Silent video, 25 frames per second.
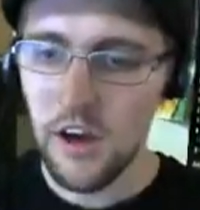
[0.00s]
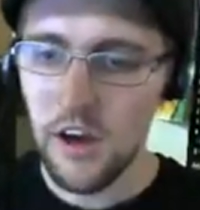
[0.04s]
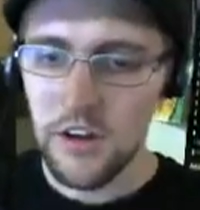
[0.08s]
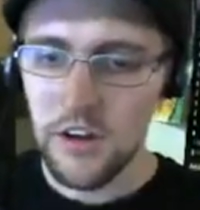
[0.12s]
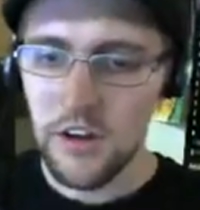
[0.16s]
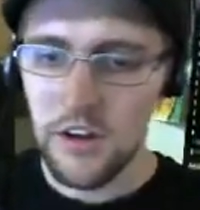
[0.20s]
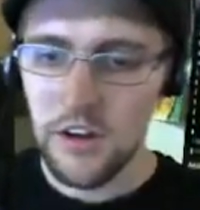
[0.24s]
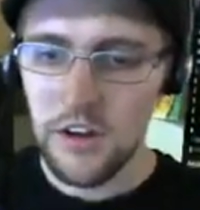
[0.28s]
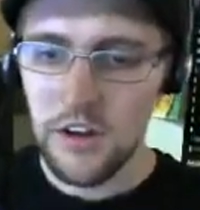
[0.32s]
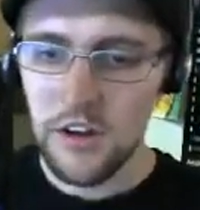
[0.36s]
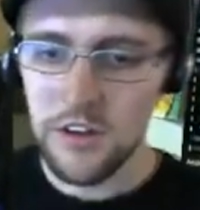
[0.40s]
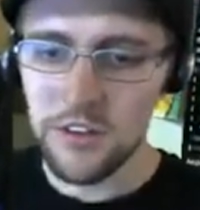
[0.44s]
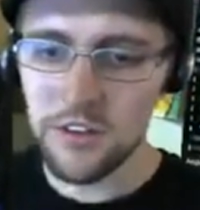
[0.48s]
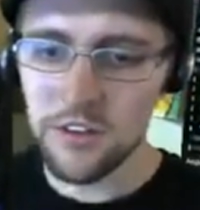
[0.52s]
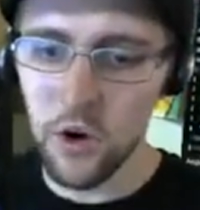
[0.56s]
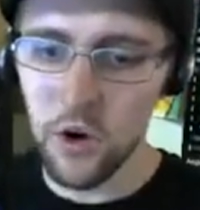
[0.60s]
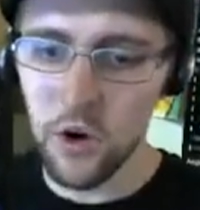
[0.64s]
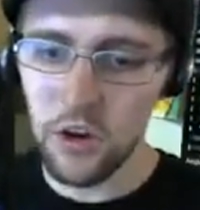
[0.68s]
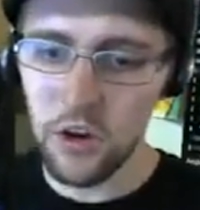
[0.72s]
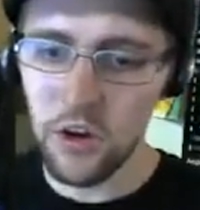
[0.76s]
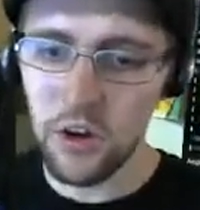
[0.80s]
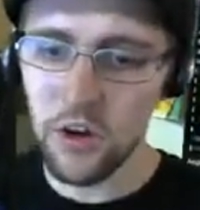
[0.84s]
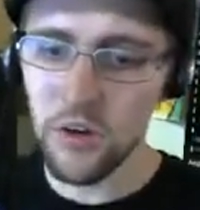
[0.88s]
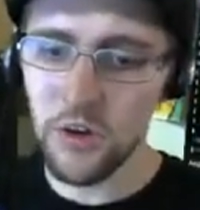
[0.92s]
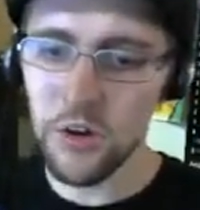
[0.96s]

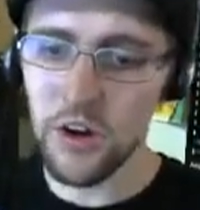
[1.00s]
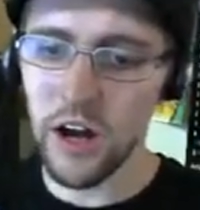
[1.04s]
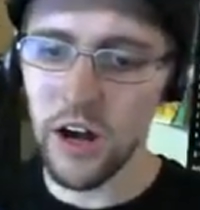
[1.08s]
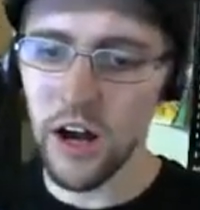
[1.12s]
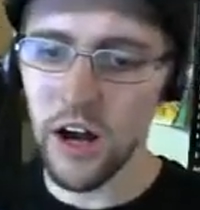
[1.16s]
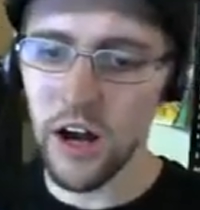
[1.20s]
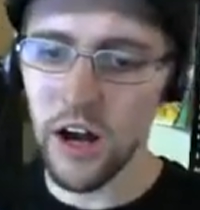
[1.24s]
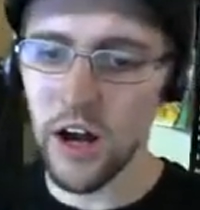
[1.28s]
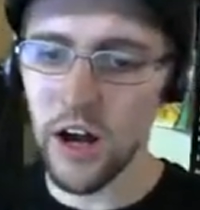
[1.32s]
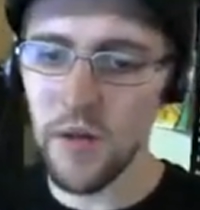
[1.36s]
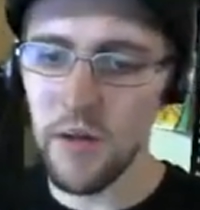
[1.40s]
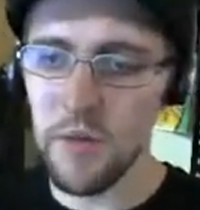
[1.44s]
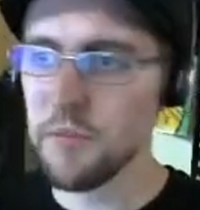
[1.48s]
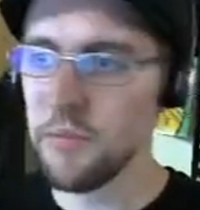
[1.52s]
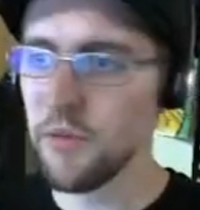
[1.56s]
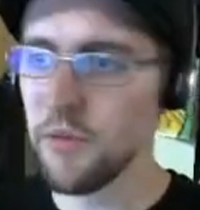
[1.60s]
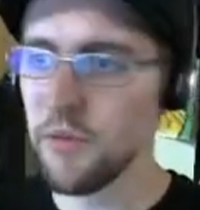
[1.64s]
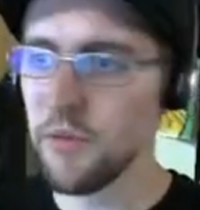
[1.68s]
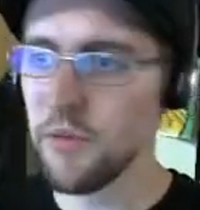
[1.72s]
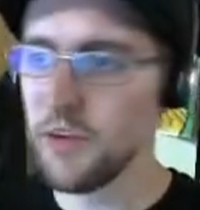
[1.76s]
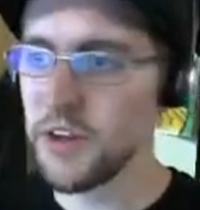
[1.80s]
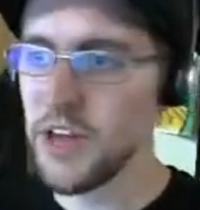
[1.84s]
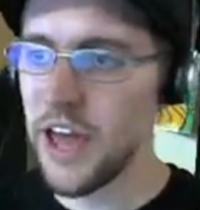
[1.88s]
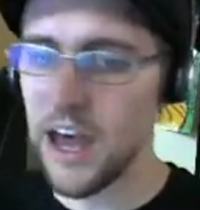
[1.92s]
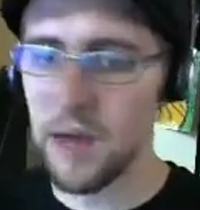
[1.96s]
Snowcloak, I'm, I'm pretty
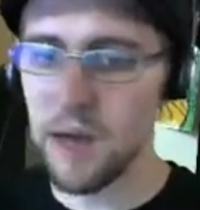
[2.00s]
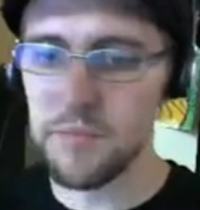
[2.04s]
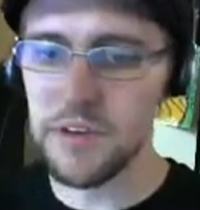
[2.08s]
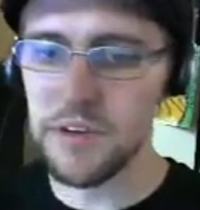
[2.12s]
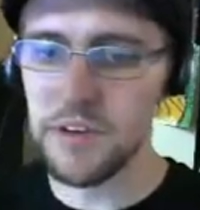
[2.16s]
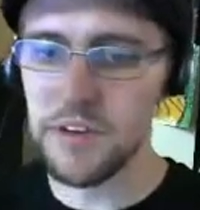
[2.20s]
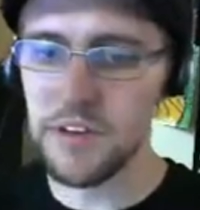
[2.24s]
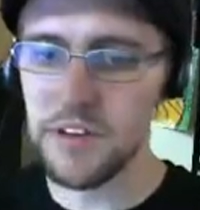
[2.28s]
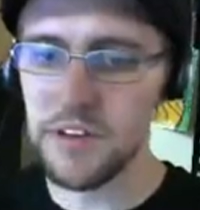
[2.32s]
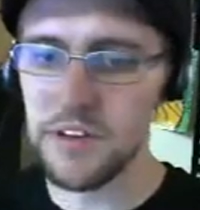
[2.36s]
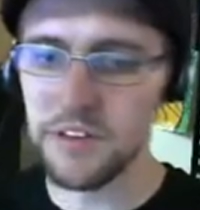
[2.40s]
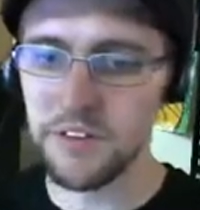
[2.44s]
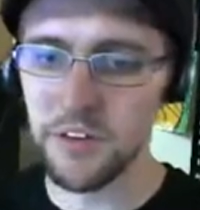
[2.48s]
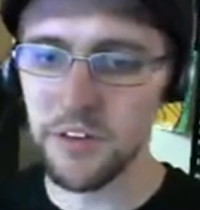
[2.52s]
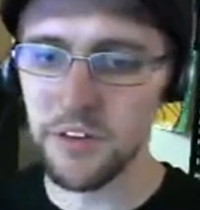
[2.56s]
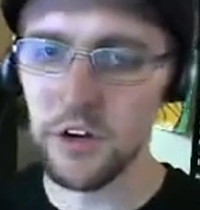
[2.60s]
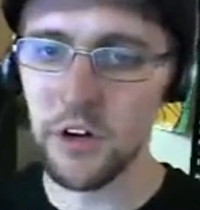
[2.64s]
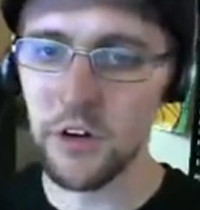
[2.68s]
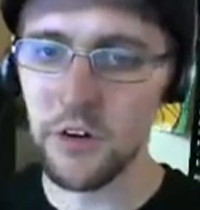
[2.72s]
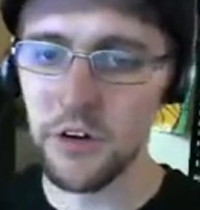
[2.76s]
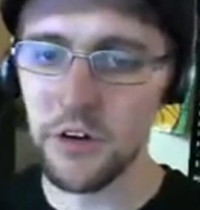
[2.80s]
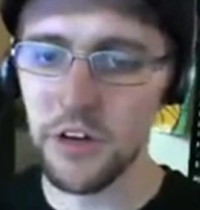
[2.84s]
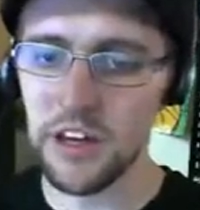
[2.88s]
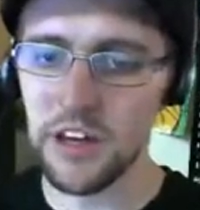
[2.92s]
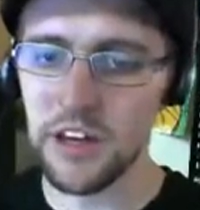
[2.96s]
happy. Snowcloak
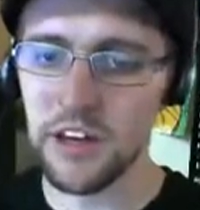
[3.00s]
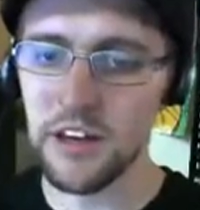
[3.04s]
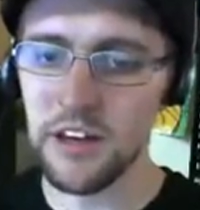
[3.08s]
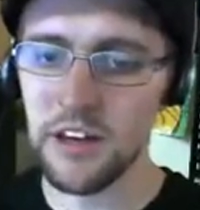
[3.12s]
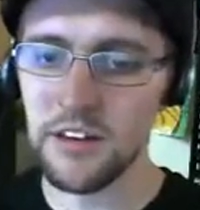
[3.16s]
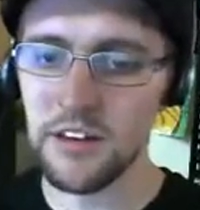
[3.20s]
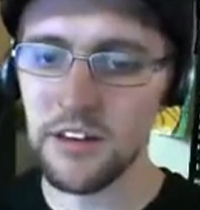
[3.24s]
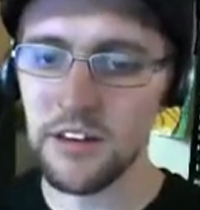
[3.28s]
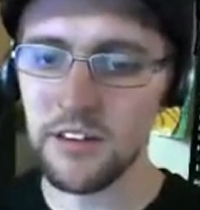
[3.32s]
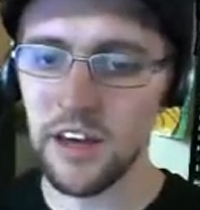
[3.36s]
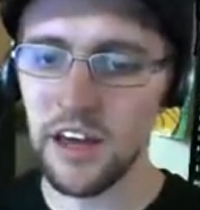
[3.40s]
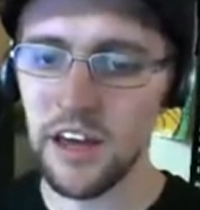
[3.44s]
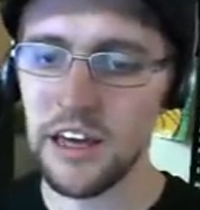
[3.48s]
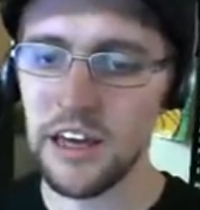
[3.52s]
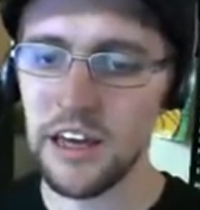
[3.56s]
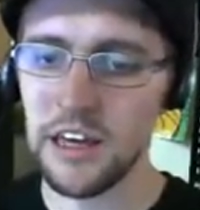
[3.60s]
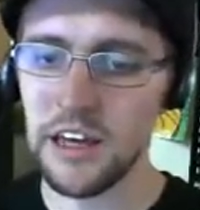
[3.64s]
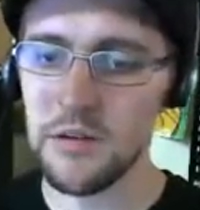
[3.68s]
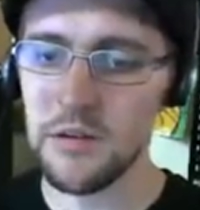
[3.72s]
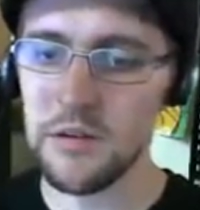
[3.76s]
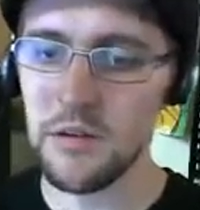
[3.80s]
is a